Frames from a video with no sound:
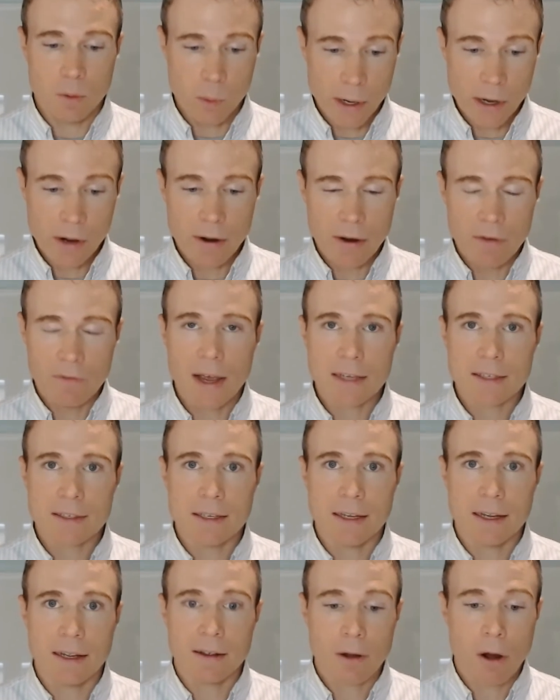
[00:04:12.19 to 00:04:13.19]
we're
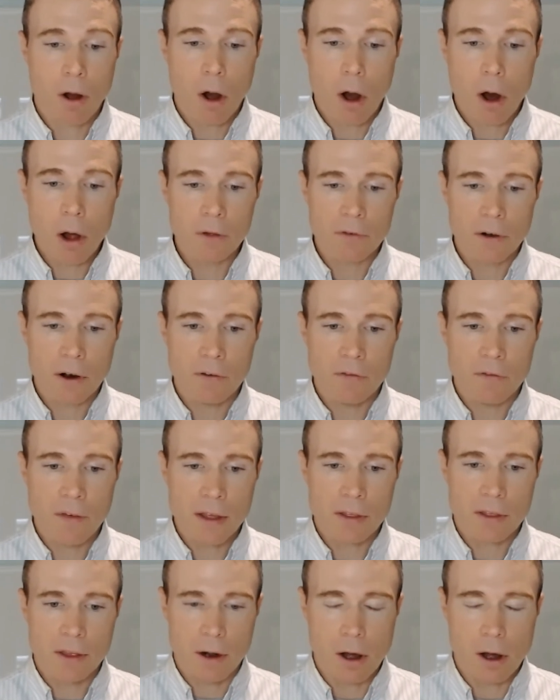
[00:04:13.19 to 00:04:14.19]
investing all of our
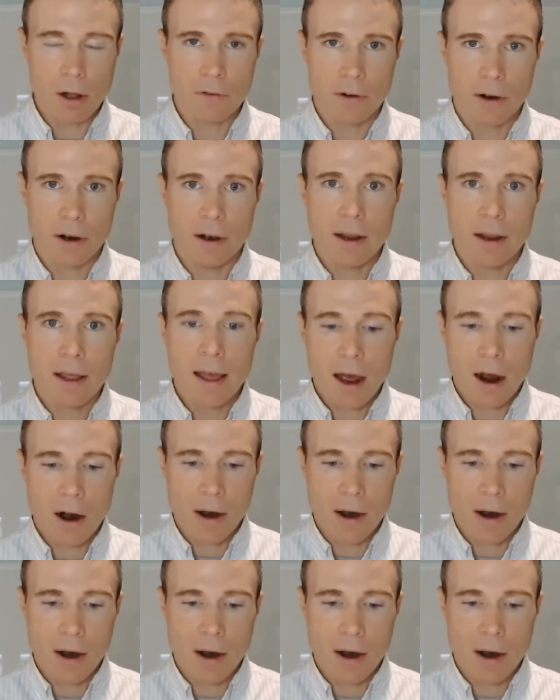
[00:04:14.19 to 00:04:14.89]
faith and all of our,